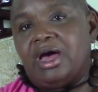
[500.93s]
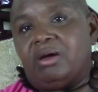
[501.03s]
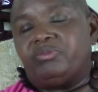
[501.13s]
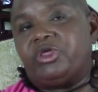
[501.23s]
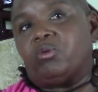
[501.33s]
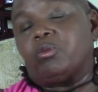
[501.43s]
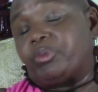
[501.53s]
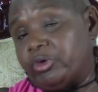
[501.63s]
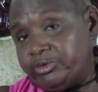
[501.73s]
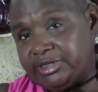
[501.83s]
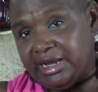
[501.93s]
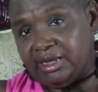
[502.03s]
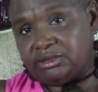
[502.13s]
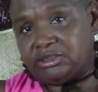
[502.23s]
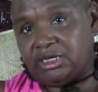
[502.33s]
There were
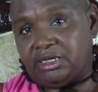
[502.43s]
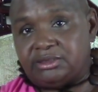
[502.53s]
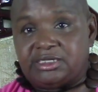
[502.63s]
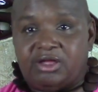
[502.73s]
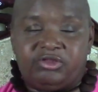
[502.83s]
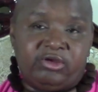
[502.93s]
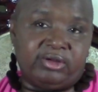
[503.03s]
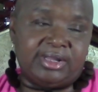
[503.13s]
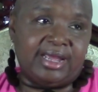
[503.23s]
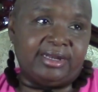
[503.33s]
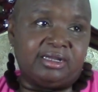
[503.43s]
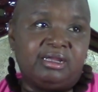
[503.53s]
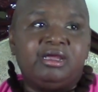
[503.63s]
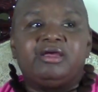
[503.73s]
protests in South Carolina.